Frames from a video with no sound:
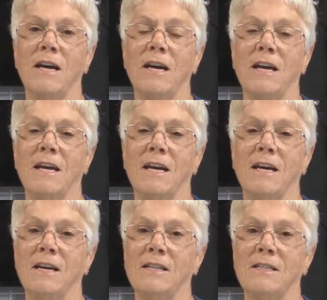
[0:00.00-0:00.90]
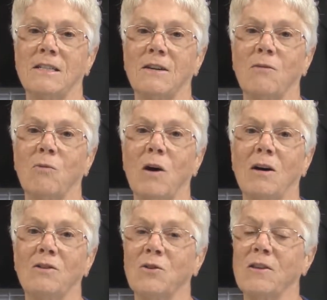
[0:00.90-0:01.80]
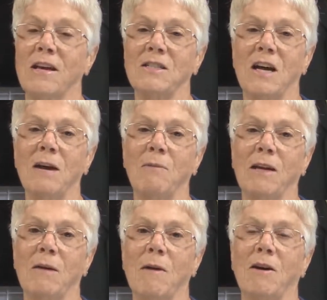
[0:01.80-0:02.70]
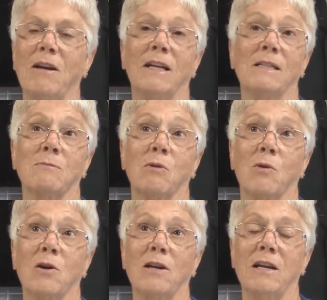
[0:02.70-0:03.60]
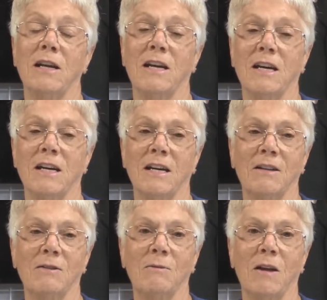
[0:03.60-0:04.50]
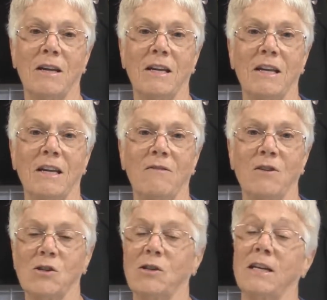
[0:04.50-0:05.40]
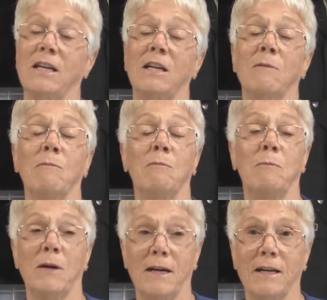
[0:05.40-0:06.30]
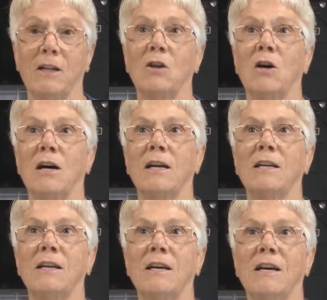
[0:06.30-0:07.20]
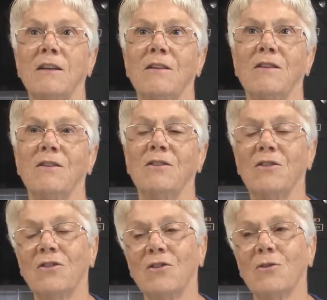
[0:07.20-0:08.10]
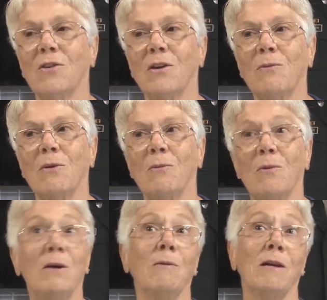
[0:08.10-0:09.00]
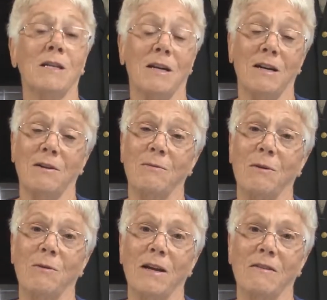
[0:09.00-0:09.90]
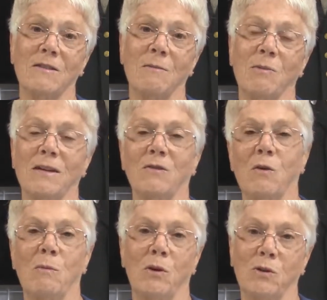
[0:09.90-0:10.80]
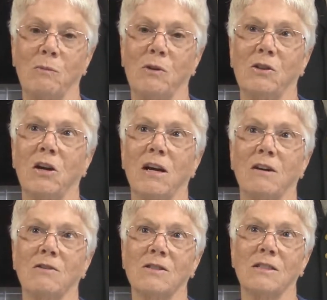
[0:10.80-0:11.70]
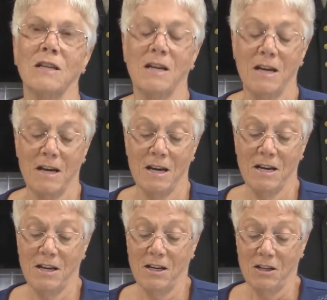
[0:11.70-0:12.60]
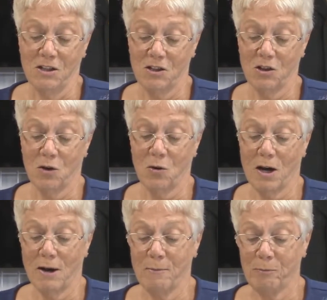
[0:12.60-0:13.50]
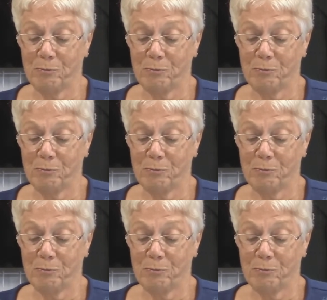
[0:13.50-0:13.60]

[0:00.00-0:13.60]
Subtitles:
and during that time we came out and explored, and eventually ended up buying a lot, so that when we retired, we would have some place for Bill to build our house. So